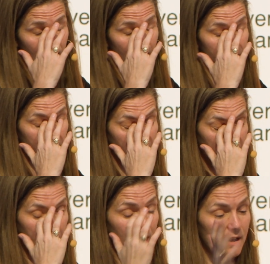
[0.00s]
have
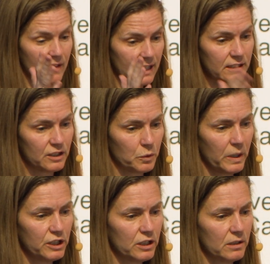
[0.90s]
been in that
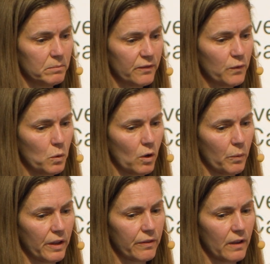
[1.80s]
situation before
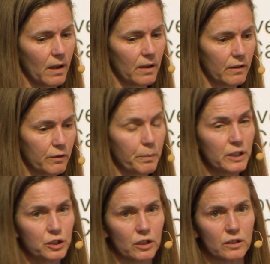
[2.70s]
with uh,
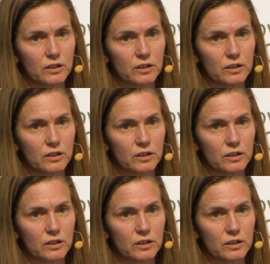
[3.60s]
Spreadshirt.